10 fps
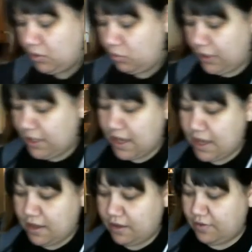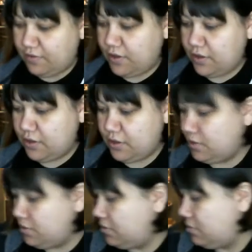We have,
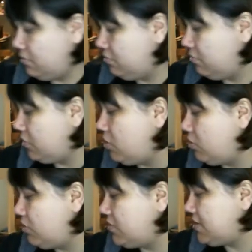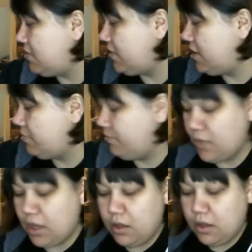no, you stay over there.
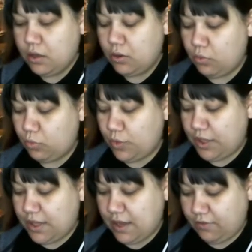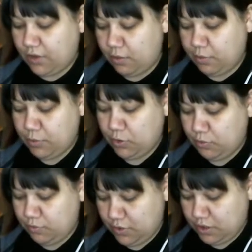We have Copper
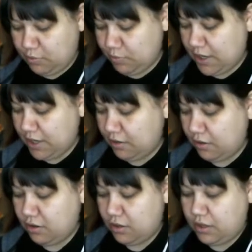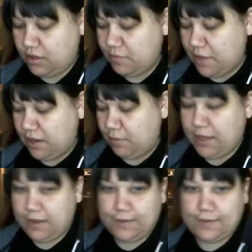Boom coming back on the Batty
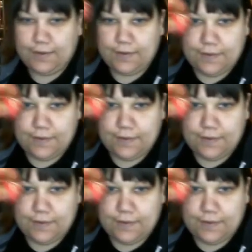base.